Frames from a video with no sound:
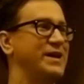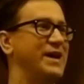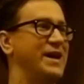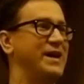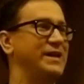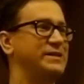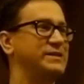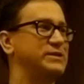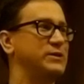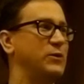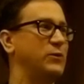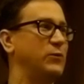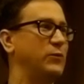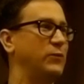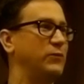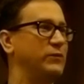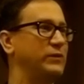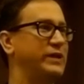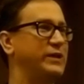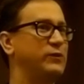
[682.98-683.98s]
And so
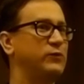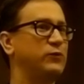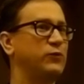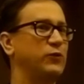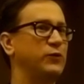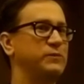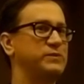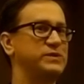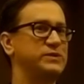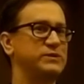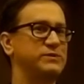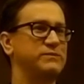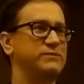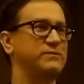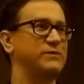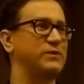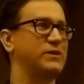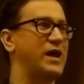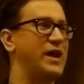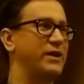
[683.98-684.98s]
legal groups
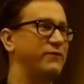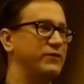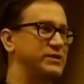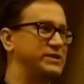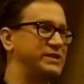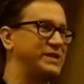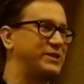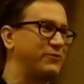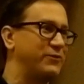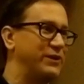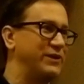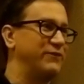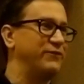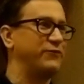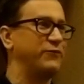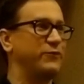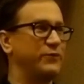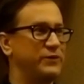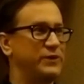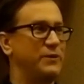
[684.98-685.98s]
kind of are secretive
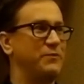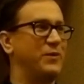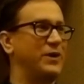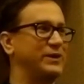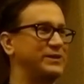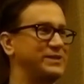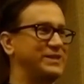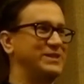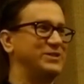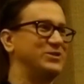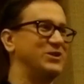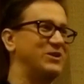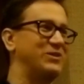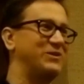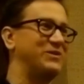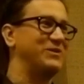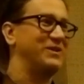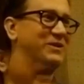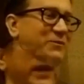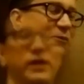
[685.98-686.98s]
amongst each other.
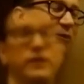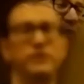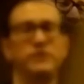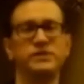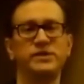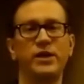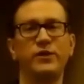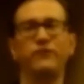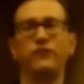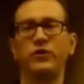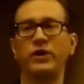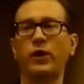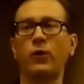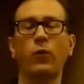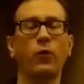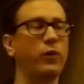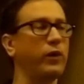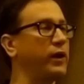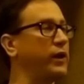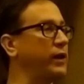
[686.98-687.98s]
And we're trying to
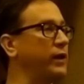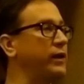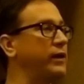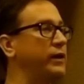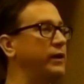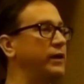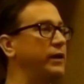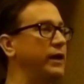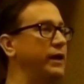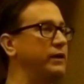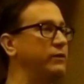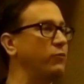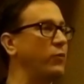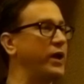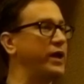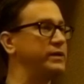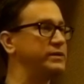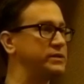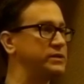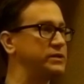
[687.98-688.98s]
inquiry in ways